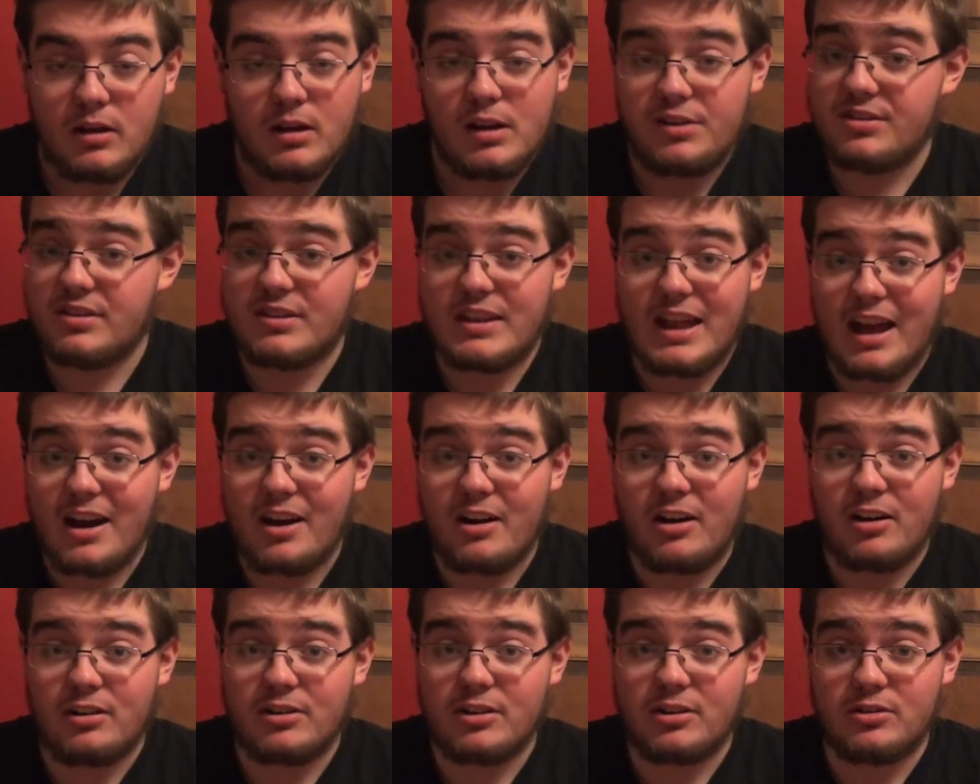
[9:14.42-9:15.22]
is it that
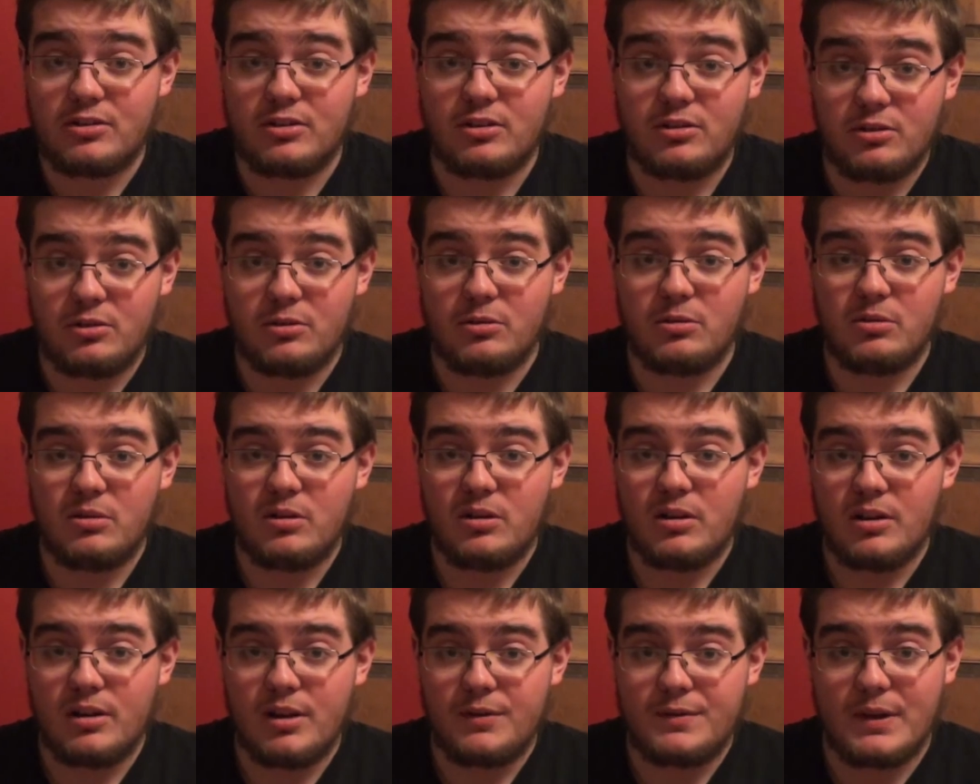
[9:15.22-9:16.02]
hard to do?
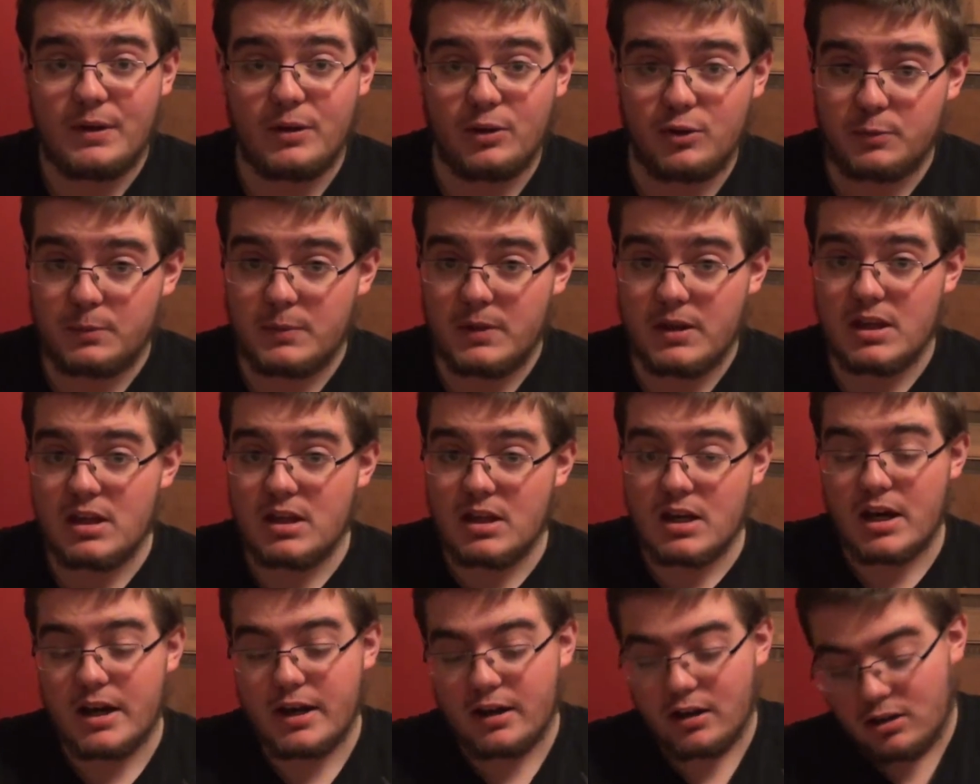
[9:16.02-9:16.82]
If that was
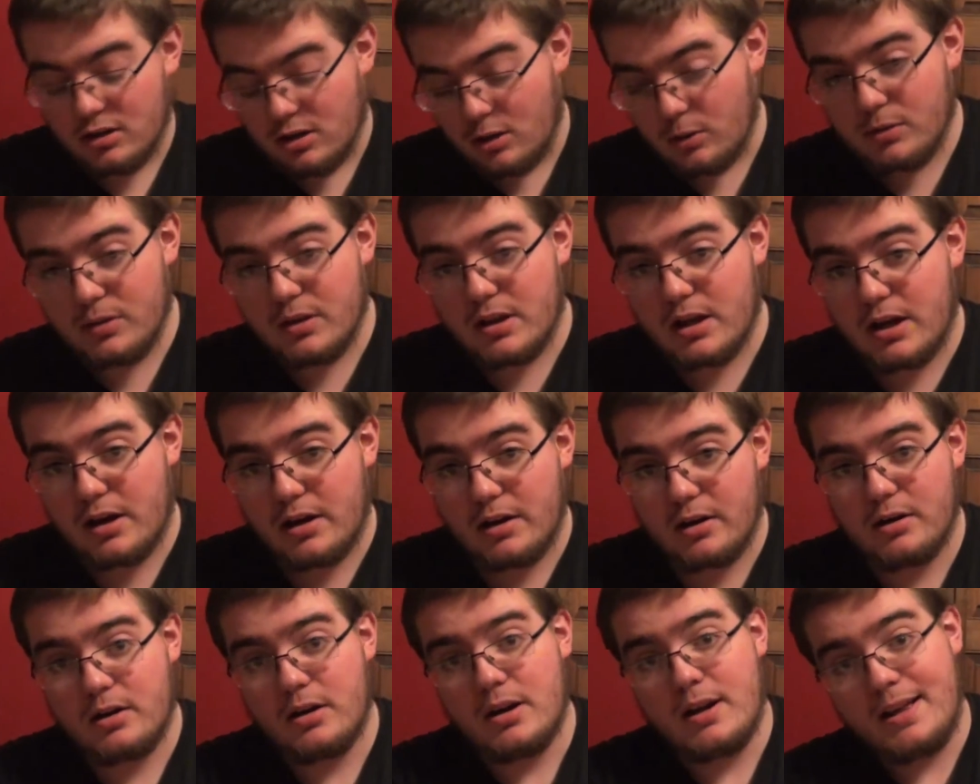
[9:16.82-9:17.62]
me, I'd go
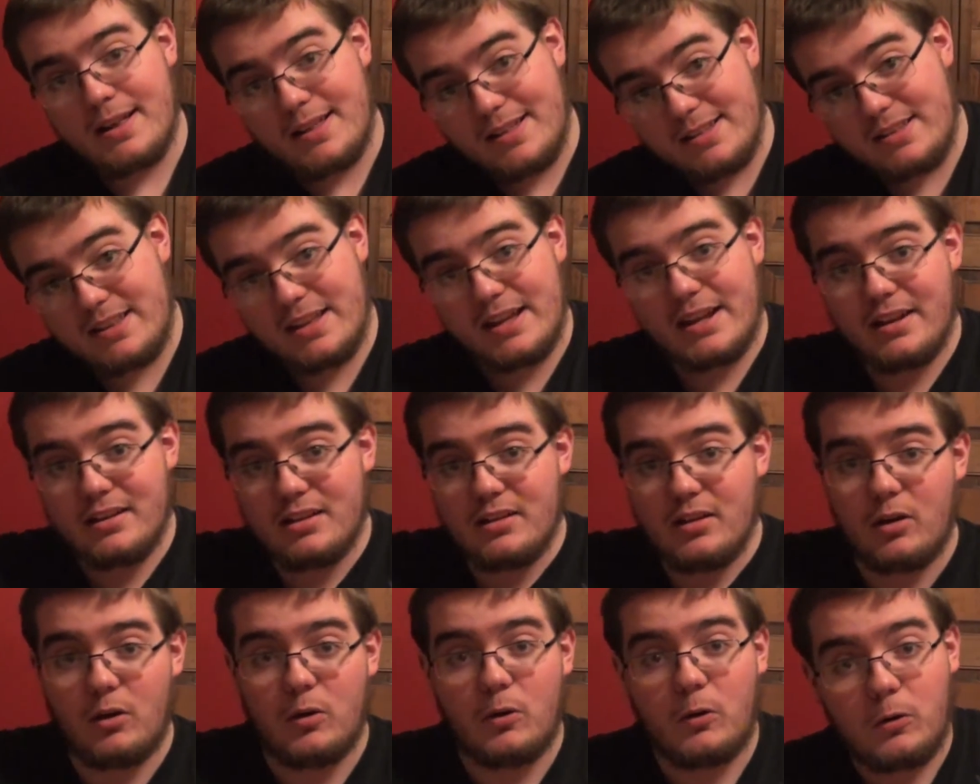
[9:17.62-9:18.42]
there, dig
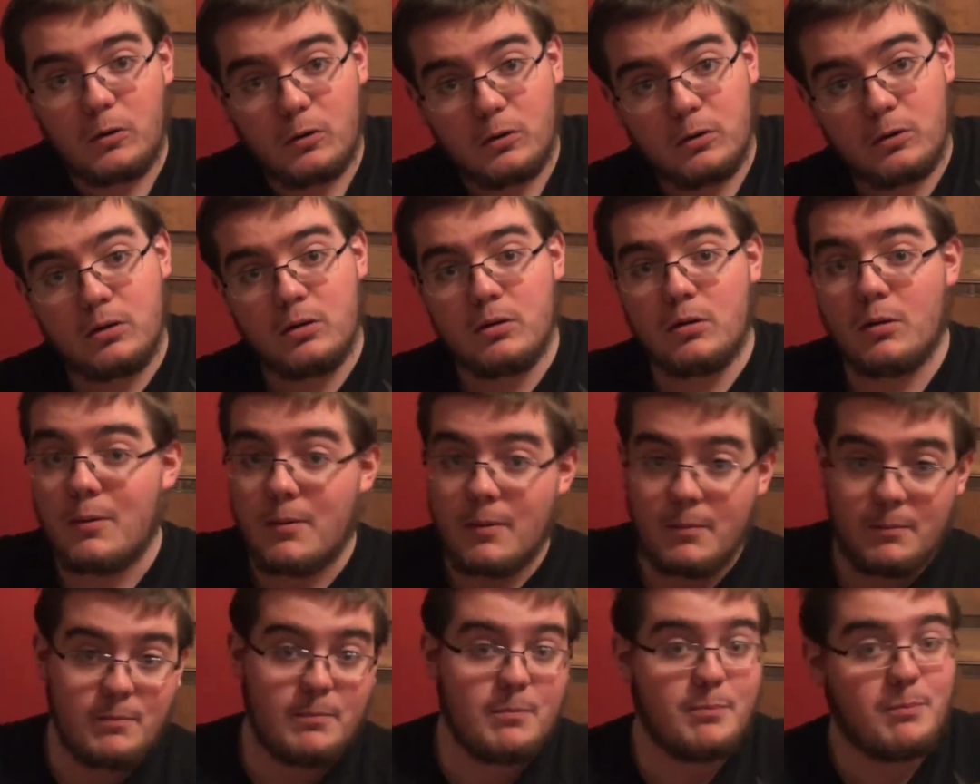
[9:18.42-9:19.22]
the hole
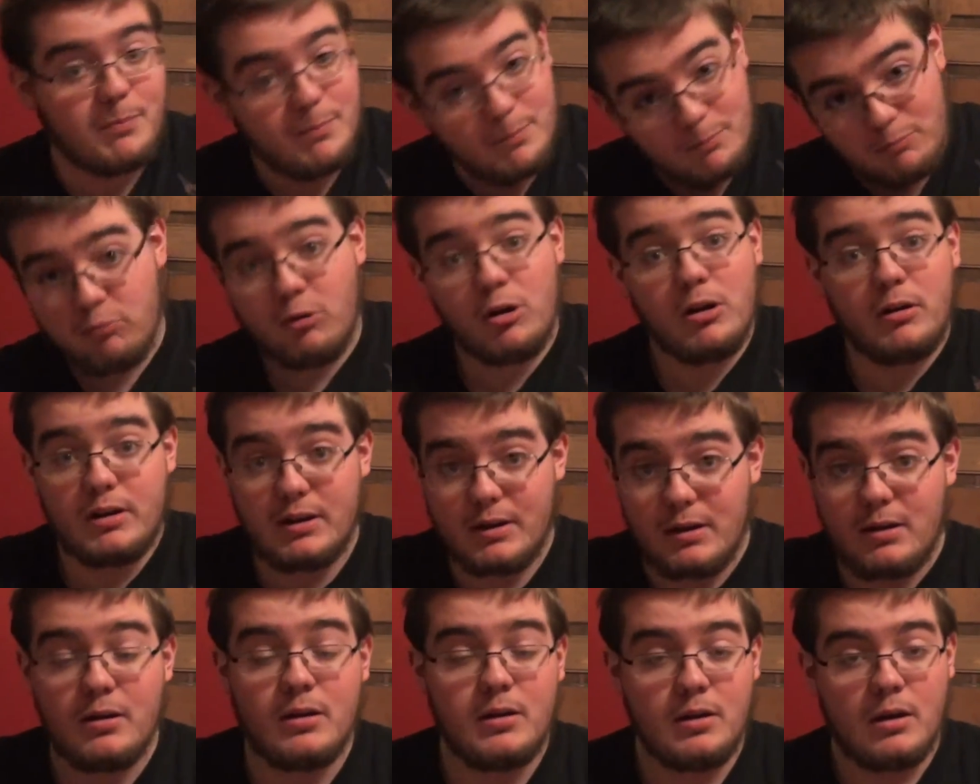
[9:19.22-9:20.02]

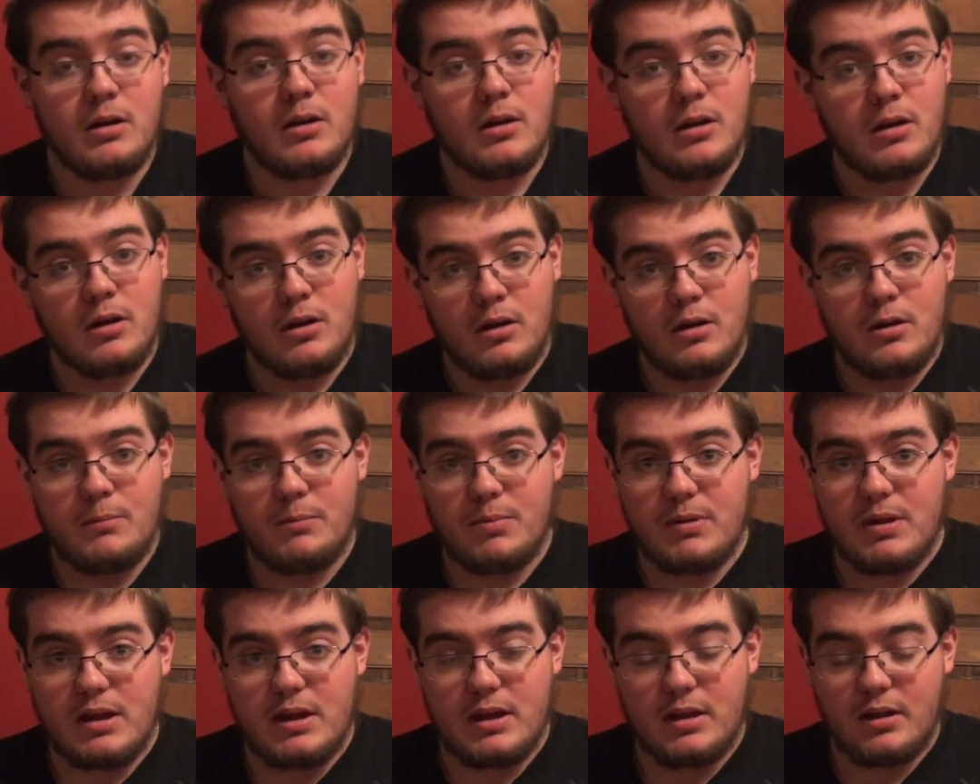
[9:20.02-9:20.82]
really
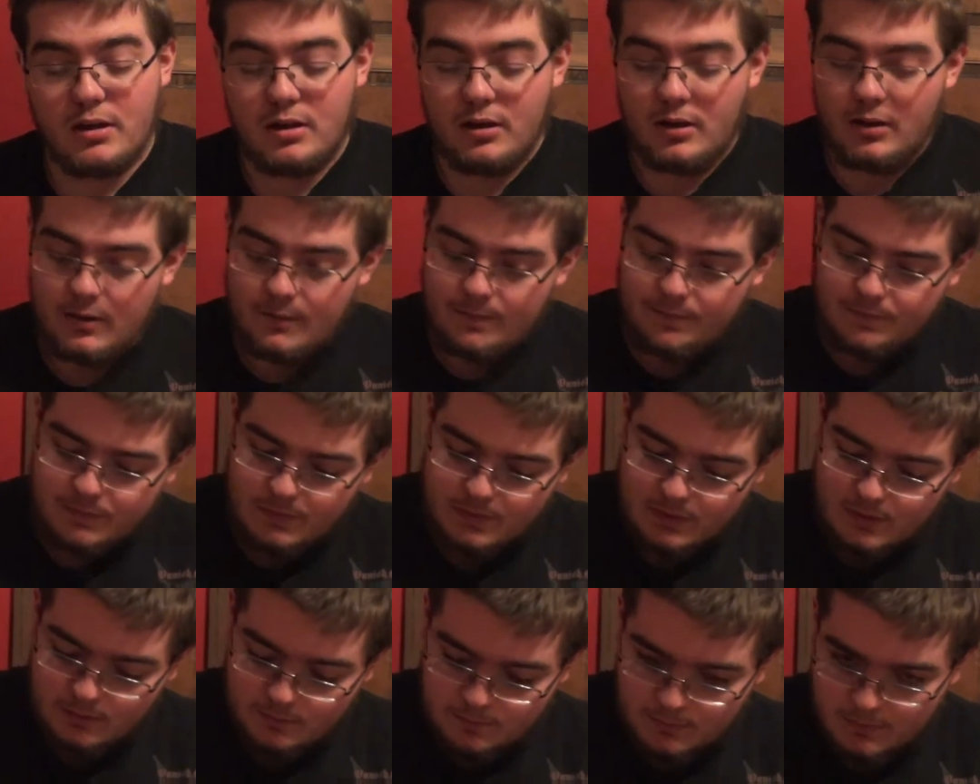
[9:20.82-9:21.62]
big,
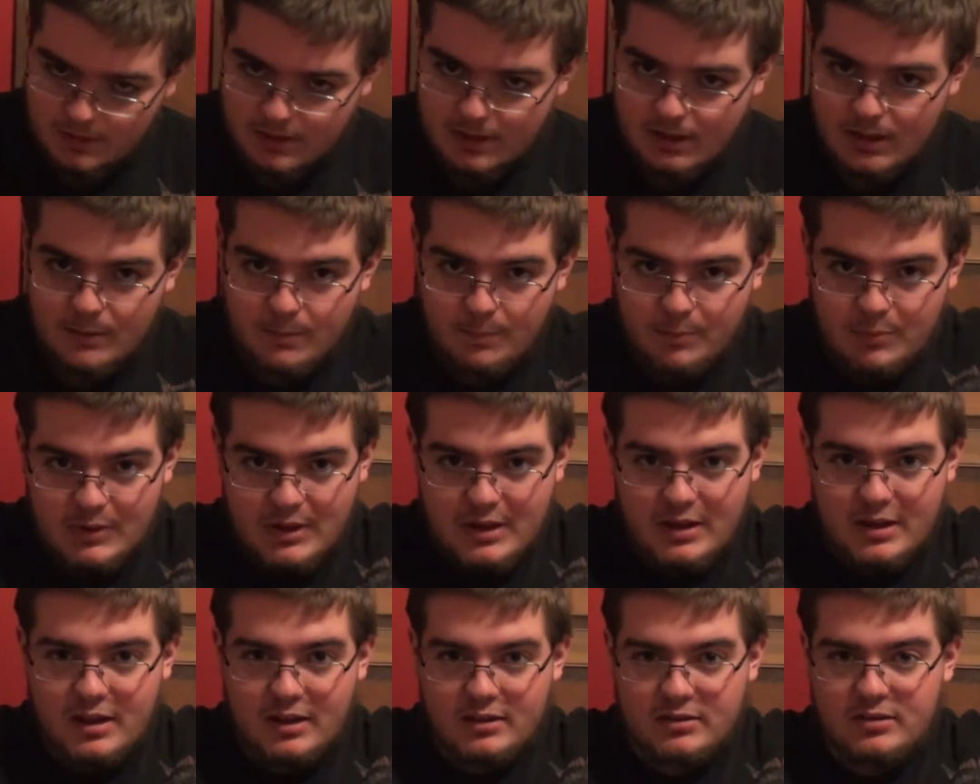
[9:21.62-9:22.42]
get a
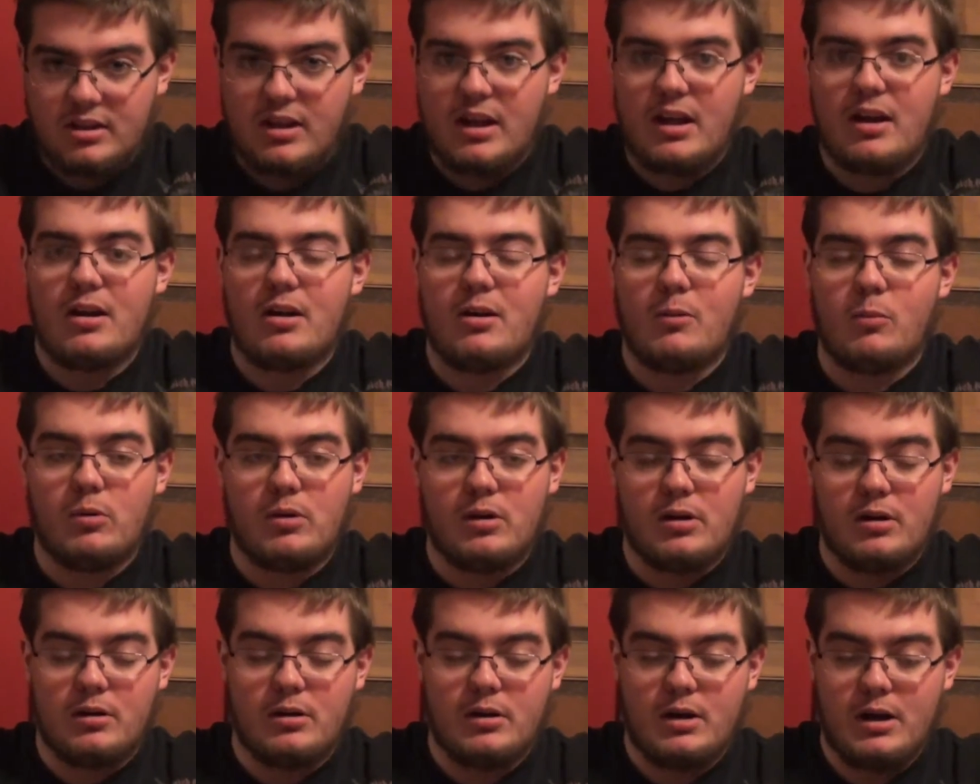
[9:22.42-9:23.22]
big container
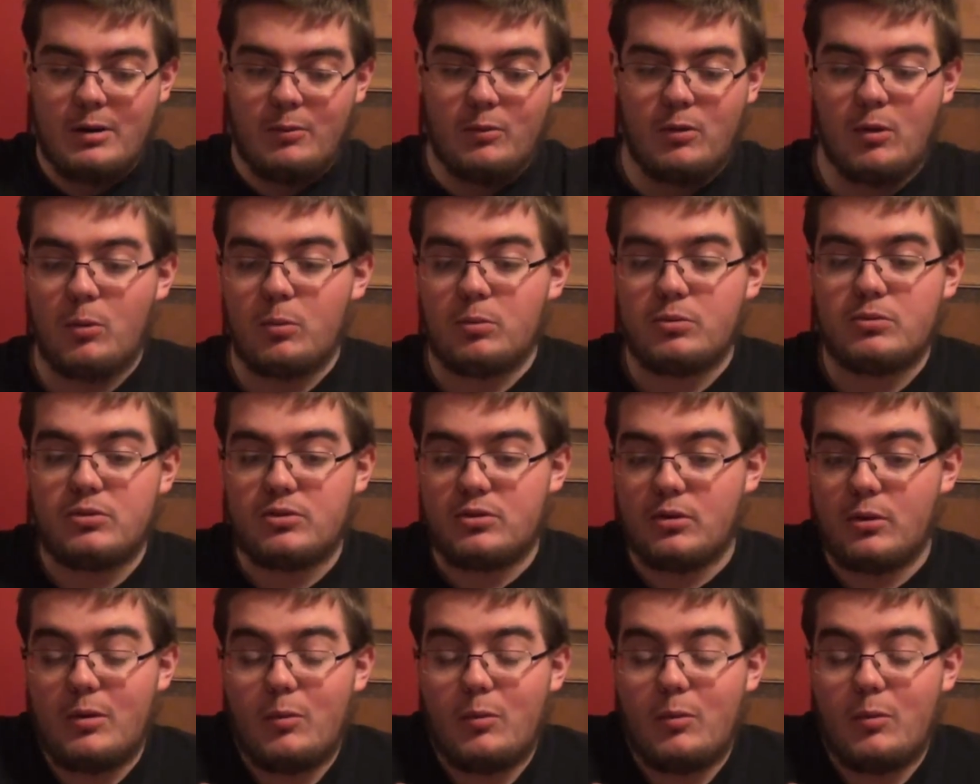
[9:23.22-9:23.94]
where it won't